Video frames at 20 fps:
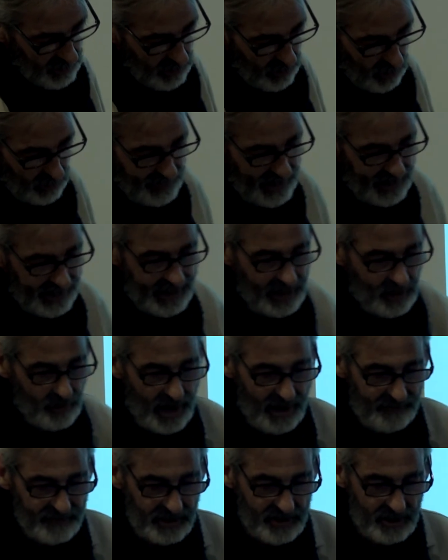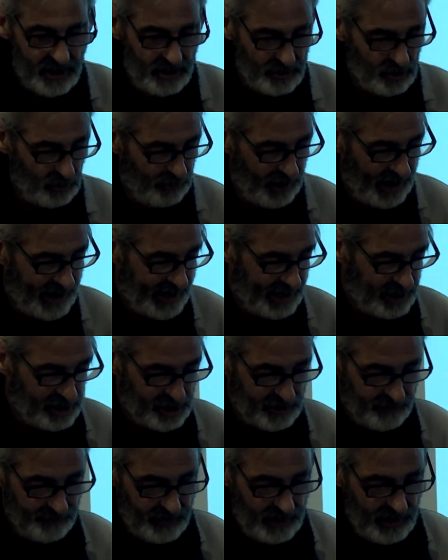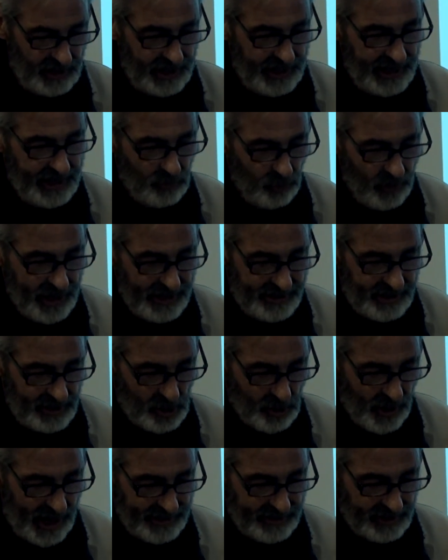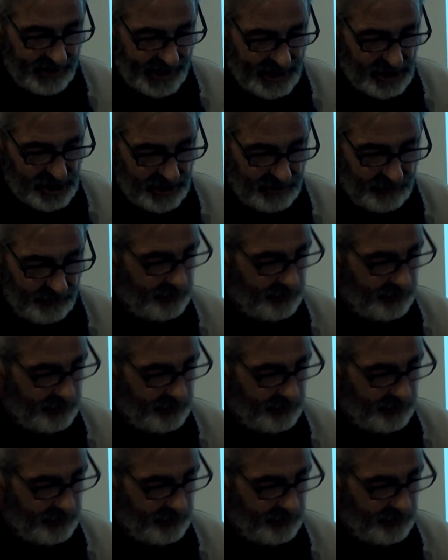on that Hereafter title page? It reads in translation,